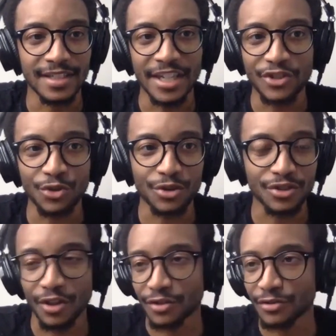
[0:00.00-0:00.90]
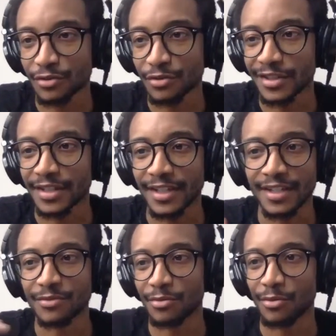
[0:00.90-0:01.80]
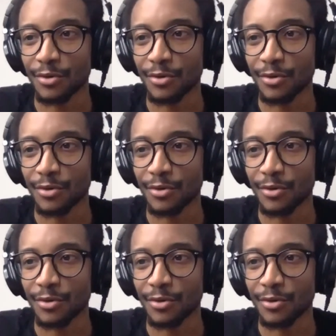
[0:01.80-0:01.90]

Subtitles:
intro to talk through, and then